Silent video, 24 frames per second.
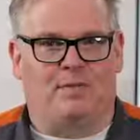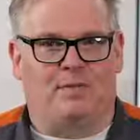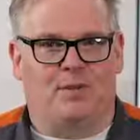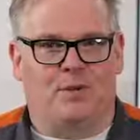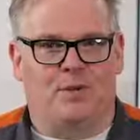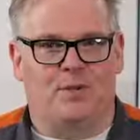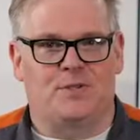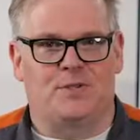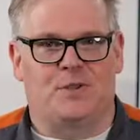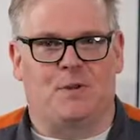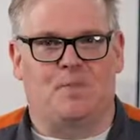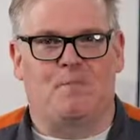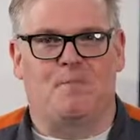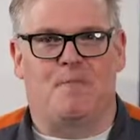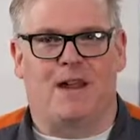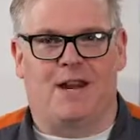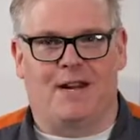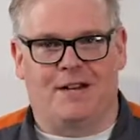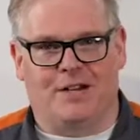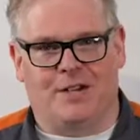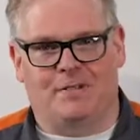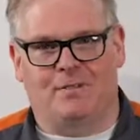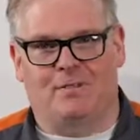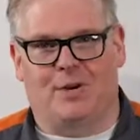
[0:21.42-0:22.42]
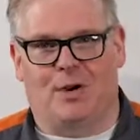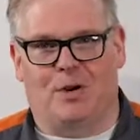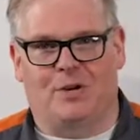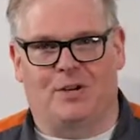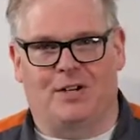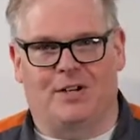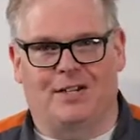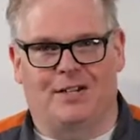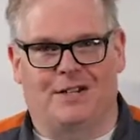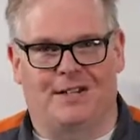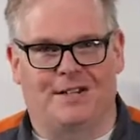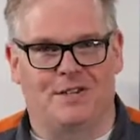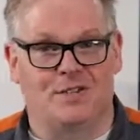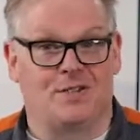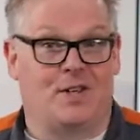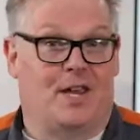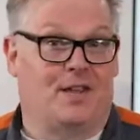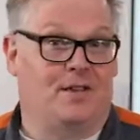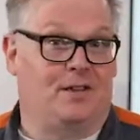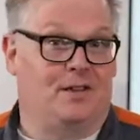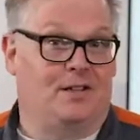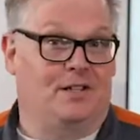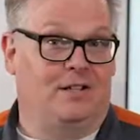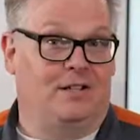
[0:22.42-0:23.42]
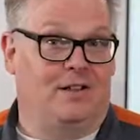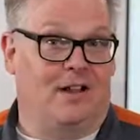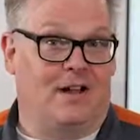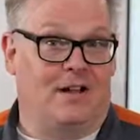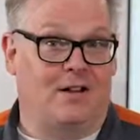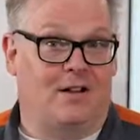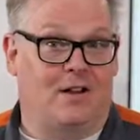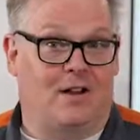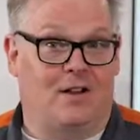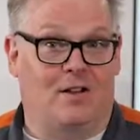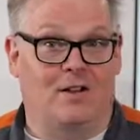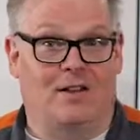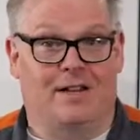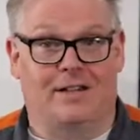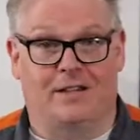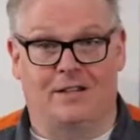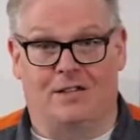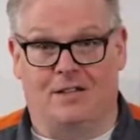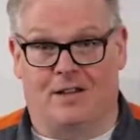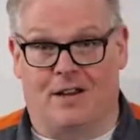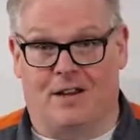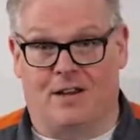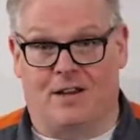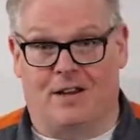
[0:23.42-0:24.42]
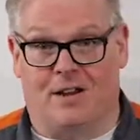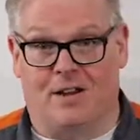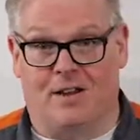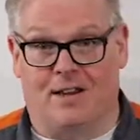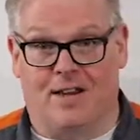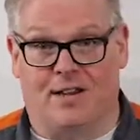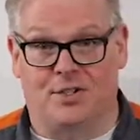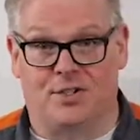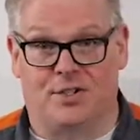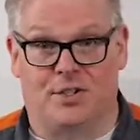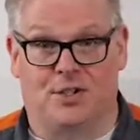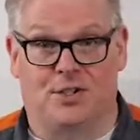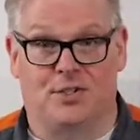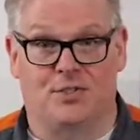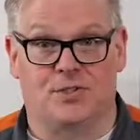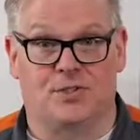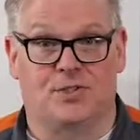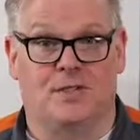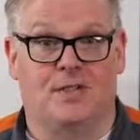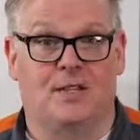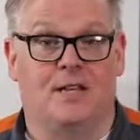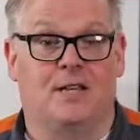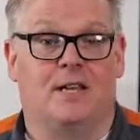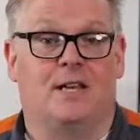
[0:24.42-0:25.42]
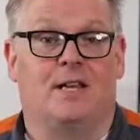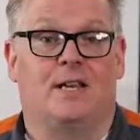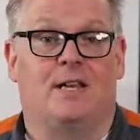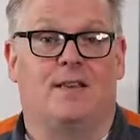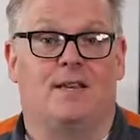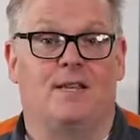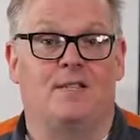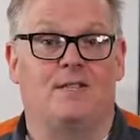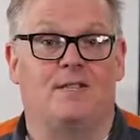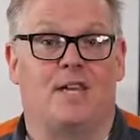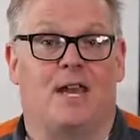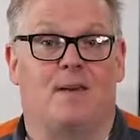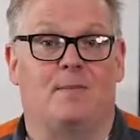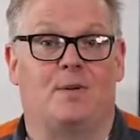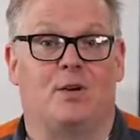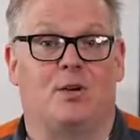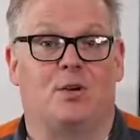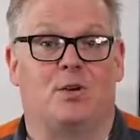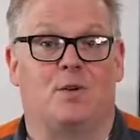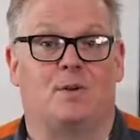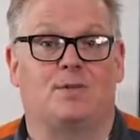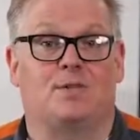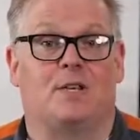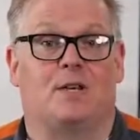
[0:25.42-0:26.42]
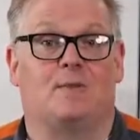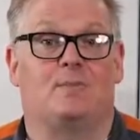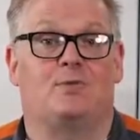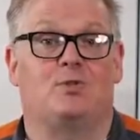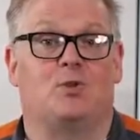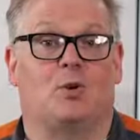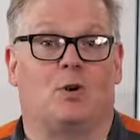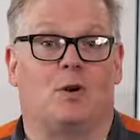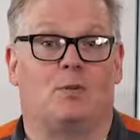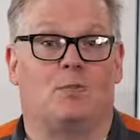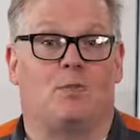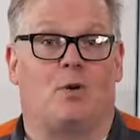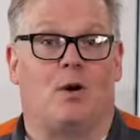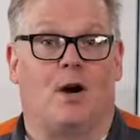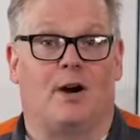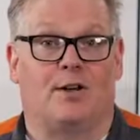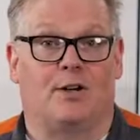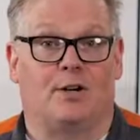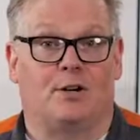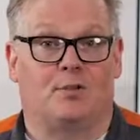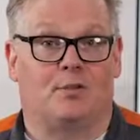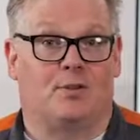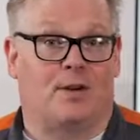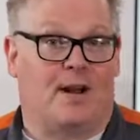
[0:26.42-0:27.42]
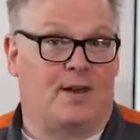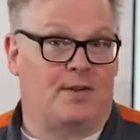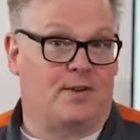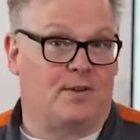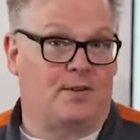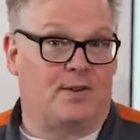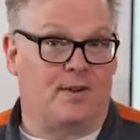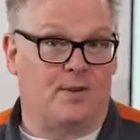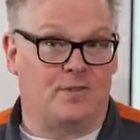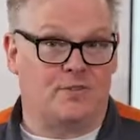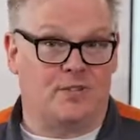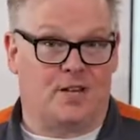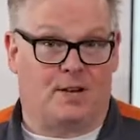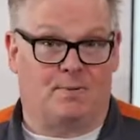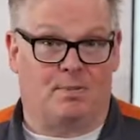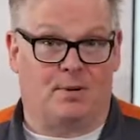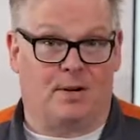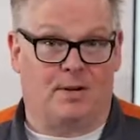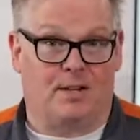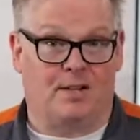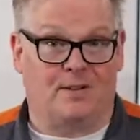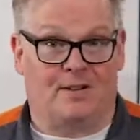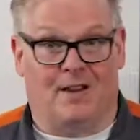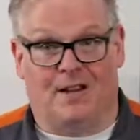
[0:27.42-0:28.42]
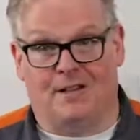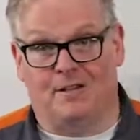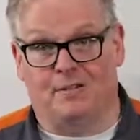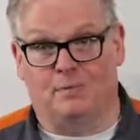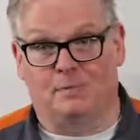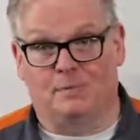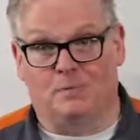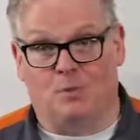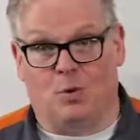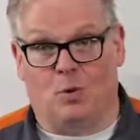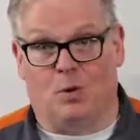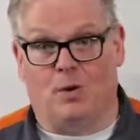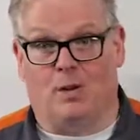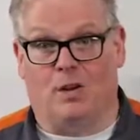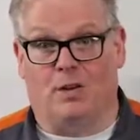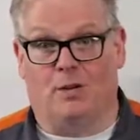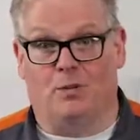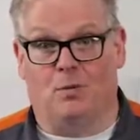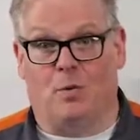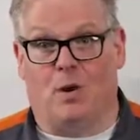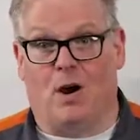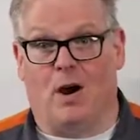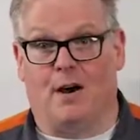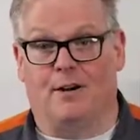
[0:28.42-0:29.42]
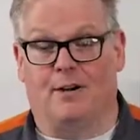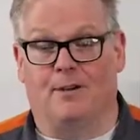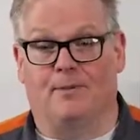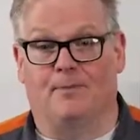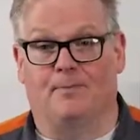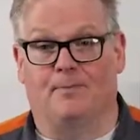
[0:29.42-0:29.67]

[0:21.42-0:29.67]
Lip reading: fluid's main component is ethylene glycol and glycol esters. These chemicals absorb water rather than separating like oil and water.